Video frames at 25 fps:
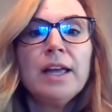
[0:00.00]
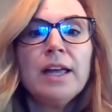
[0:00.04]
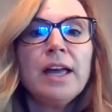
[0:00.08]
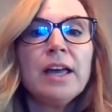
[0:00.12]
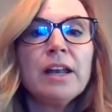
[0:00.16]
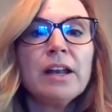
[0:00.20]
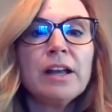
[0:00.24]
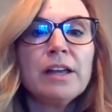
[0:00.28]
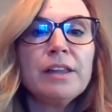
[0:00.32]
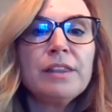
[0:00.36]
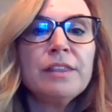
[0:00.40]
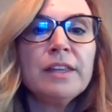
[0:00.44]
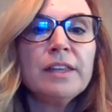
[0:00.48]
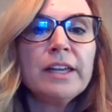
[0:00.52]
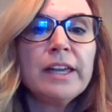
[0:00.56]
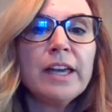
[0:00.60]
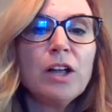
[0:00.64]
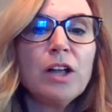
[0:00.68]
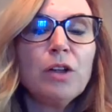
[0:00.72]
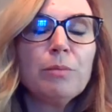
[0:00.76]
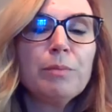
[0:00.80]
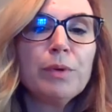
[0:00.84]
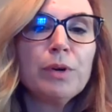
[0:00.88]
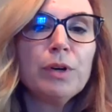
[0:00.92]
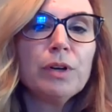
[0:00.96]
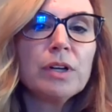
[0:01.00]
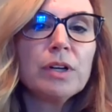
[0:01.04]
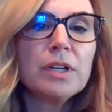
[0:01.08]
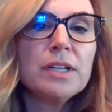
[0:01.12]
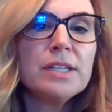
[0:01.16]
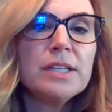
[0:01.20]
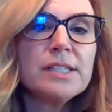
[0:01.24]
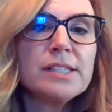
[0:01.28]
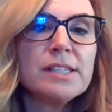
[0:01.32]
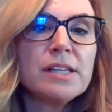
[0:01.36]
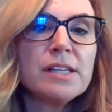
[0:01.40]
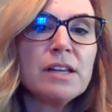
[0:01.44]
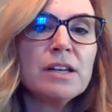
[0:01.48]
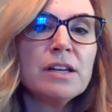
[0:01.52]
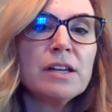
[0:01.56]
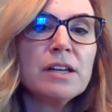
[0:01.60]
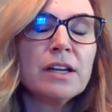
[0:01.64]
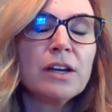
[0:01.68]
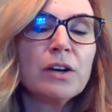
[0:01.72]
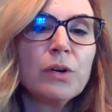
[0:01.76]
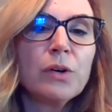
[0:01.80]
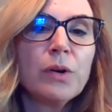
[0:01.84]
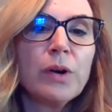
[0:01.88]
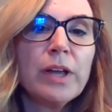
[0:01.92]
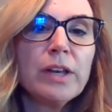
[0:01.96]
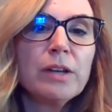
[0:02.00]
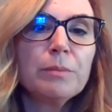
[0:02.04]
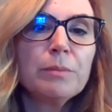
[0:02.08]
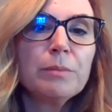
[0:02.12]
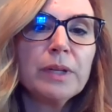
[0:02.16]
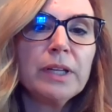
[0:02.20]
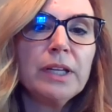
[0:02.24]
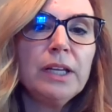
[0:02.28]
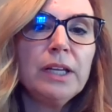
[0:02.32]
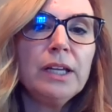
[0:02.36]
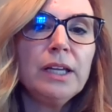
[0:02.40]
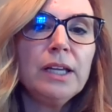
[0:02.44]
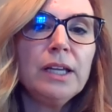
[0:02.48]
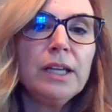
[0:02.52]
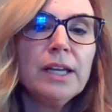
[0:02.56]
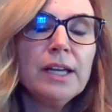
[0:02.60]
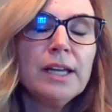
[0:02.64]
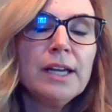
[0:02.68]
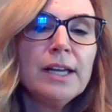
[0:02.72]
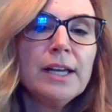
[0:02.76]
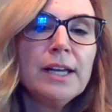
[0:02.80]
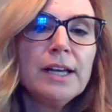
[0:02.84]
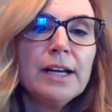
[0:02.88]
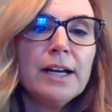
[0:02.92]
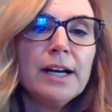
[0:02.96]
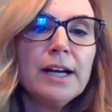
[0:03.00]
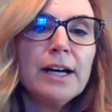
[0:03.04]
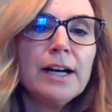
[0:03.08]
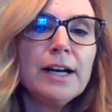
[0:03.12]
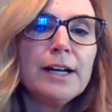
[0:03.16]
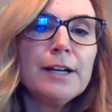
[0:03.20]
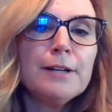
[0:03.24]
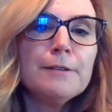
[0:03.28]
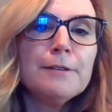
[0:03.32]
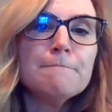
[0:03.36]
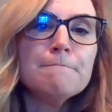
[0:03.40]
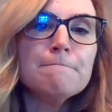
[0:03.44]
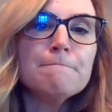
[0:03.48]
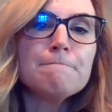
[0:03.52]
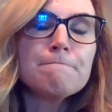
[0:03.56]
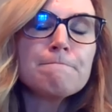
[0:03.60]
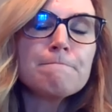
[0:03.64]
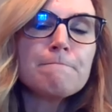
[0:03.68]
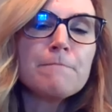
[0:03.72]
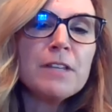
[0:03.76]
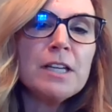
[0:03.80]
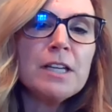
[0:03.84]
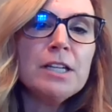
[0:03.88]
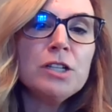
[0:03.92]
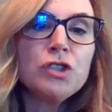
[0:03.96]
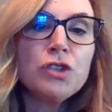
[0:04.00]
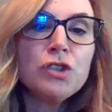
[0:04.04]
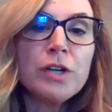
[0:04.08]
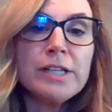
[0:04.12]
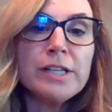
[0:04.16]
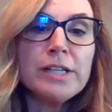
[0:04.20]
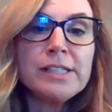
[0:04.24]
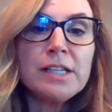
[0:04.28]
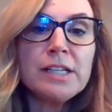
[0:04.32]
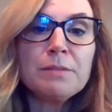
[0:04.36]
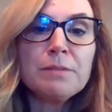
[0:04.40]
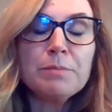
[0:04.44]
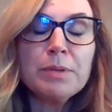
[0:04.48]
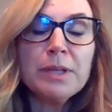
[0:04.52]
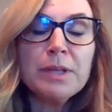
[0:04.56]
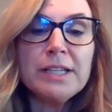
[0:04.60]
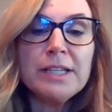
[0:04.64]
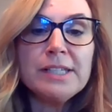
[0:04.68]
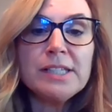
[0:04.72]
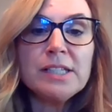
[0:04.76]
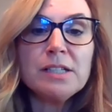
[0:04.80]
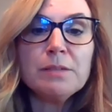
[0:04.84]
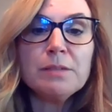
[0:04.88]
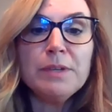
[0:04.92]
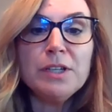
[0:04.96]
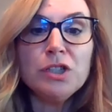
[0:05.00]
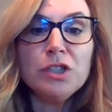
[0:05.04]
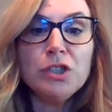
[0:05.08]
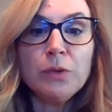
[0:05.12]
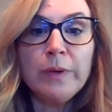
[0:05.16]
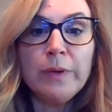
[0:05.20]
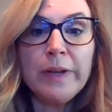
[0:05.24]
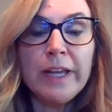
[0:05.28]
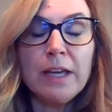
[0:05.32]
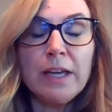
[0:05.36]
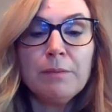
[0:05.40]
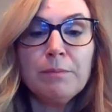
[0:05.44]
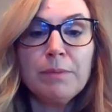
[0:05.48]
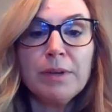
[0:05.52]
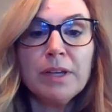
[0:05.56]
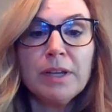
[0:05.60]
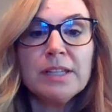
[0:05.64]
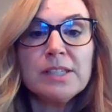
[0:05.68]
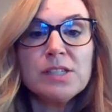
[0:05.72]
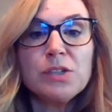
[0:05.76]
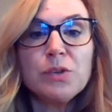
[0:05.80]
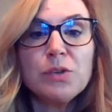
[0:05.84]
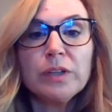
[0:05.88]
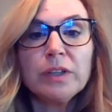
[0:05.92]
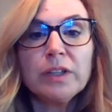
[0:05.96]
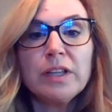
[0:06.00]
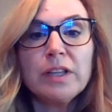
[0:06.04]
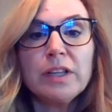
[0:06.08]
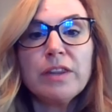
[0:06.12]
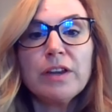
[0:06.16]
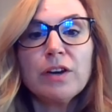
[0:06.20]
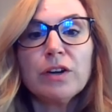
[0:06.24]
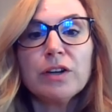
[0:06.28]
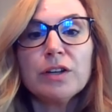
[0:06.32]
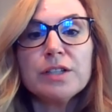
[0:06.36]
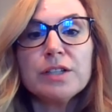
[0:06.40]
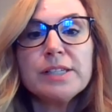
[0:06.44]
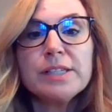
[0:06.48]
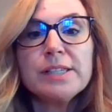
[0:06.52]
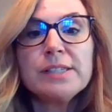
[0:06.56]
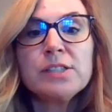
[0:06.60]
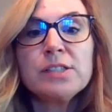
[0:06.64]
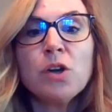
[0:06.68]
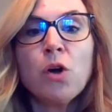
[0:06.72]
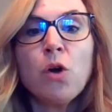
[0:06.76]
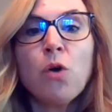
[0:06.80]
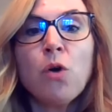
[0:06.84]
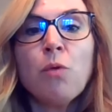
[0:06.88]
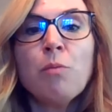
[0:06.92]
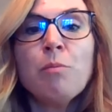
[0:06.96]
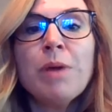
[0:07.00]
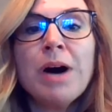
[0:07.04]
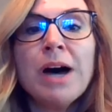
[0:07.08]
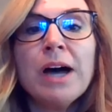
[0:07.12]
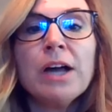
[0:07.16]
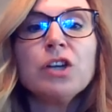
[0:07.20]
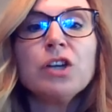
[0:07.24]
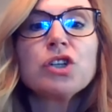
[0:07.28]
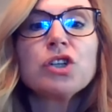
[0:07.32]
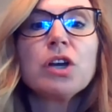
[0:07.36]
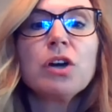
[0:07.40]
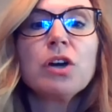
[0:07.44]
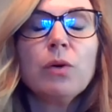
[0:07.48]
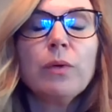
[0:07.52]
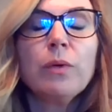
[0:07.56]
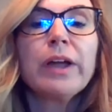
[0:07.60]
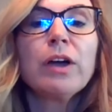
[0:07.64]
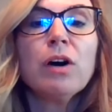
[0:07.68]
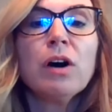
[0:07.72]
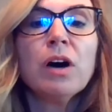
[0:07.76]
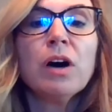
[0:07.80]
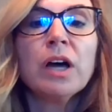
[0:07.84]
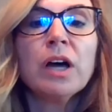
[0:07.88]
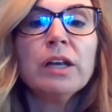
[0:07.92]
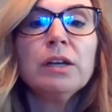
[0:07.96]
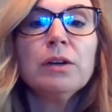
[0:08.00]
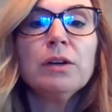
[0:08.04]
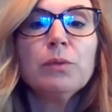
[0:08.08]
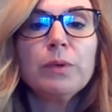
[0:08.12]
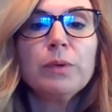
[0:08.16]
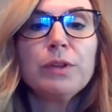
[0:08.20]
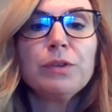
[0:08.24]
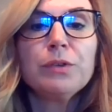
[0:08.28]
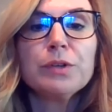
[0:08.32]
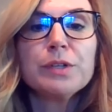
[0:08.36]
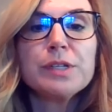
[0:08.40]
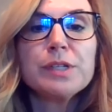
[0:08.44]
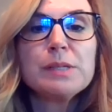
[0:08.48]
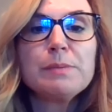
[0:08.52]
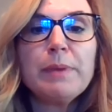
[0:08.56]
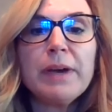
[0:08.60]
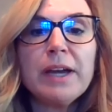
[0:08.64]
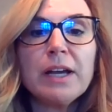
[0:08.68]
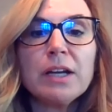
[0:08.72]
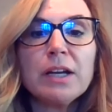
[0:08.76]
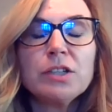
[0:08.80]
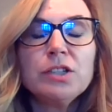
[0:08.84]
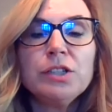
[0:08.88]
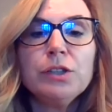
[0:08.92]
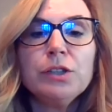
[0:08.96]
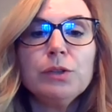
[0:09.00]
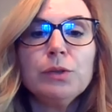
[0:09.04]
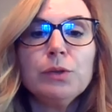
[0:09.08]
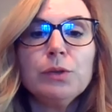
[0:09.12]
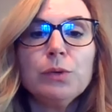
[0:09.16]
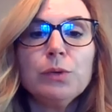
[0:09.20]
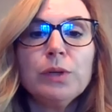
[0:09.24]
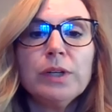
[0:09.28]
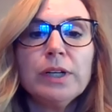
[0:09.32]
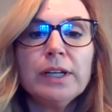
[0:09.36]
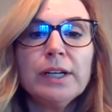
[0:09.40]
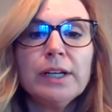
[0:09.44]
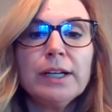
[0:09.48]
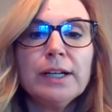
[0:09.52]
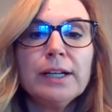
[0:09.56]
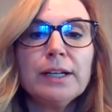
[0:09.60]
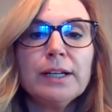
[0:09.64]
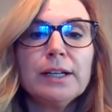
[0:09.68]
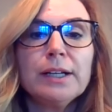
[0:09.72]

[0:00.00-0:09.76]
And I think Alberta is an incredibly interesting place to be doing it, because really there is so much going on with respect to